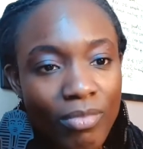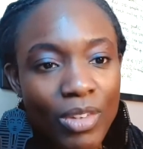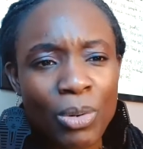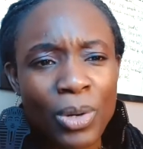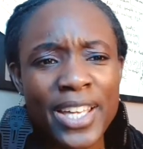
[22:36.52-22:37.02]

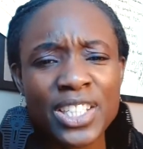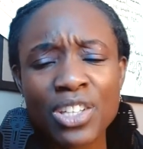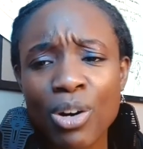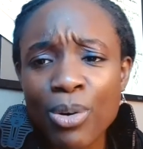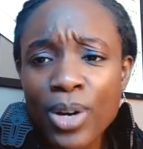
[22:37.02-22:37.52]
Okay.
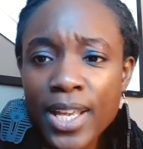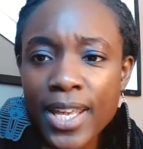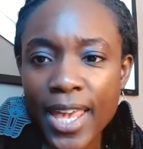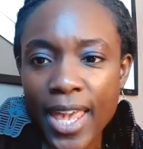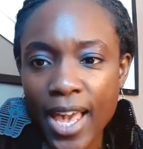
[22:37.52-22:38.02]
So
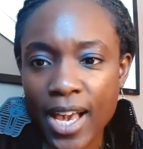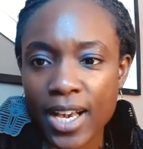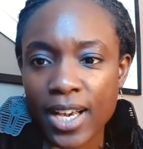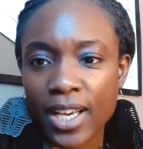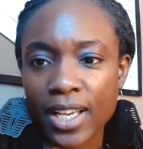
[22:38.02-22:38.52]

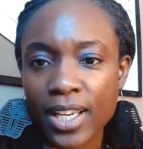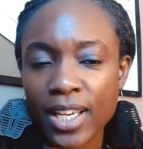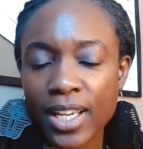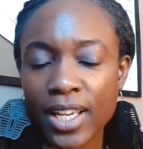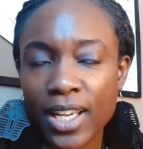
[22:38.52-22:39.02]
uh,
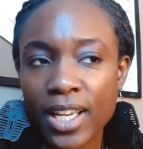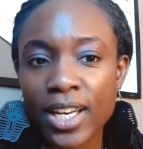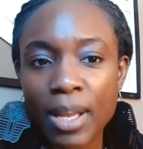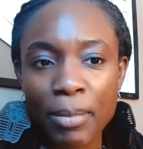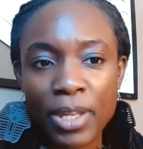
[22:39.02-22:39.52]

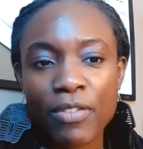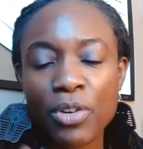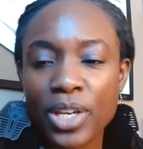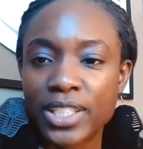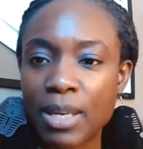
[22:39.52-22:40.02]
let me give you
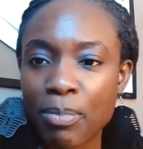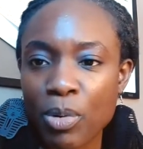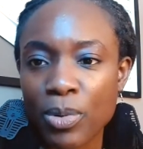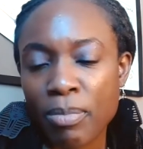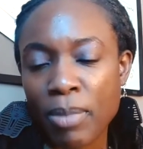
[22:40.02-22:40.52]
an example
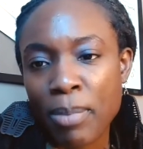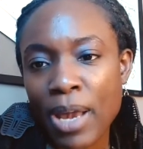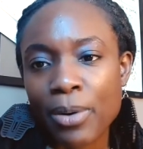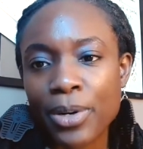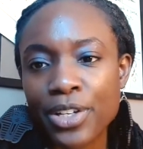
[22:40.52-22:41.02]
with my
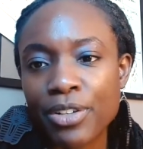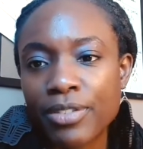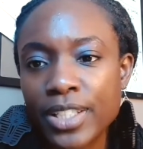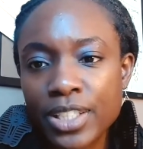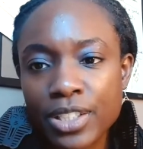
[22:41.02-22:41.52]
Power Your
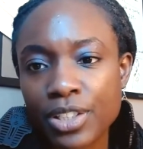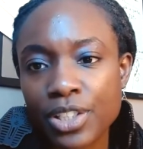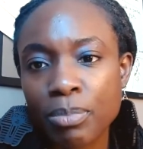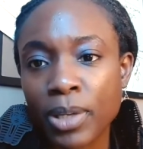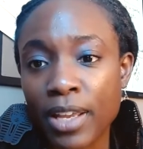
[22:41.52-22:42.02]
Research
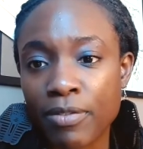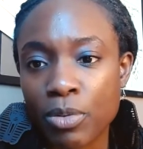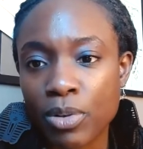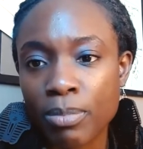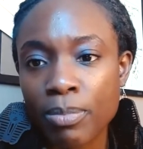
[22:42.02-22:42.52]

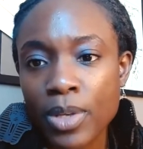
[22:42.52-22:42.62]
platform.